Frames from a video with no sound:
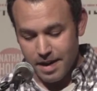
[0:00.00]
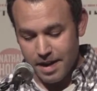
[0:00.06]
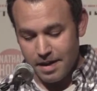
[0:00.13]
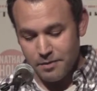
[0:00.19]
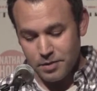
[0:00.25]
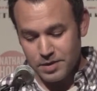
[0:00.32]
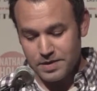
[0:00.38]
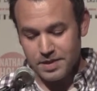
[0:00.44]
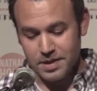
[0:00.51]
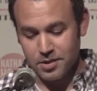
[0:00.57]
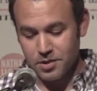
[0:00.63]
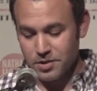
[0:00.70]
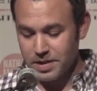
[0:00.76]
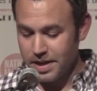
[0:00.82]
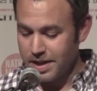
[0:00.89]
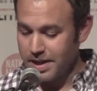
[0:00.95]
Every
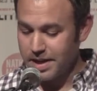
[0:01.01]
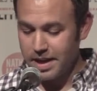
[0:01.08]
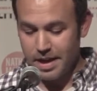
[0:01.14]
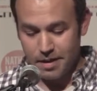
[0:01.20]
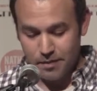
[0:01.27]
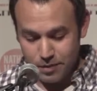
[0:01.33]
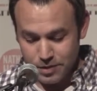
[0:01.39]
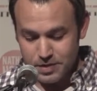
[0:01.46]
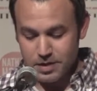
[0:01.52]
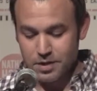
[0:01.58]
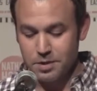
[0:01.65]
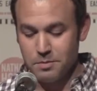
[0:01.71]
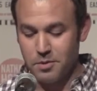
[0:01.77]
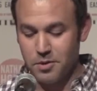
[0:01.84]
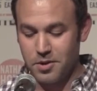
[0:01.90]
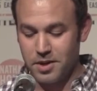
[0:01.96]
single day, every
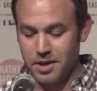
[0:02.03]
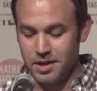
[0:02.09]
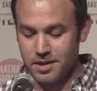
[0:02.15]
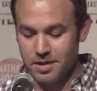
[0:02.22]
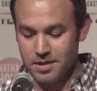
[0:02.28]
single morning.